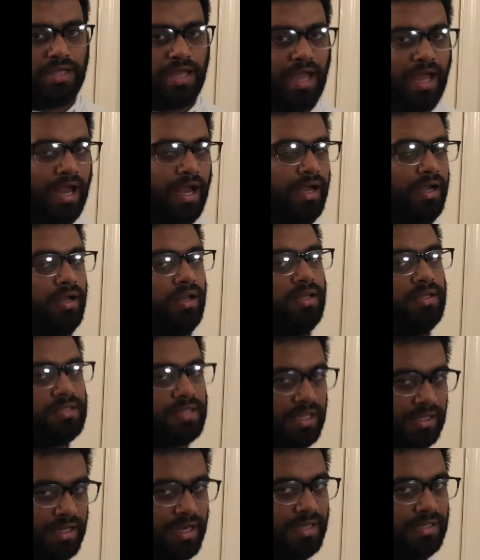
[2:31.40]
and
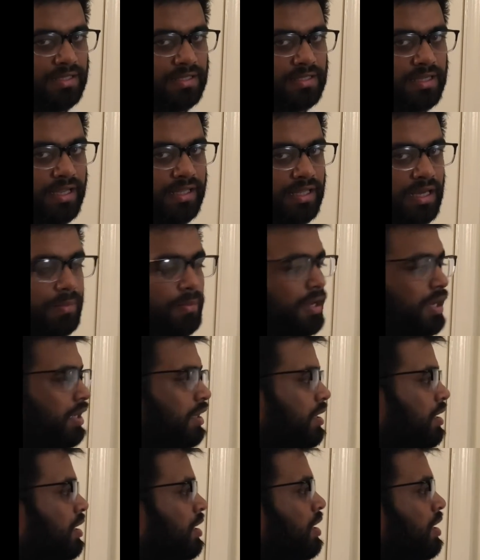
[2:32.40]
Sunrisers Hyderabad.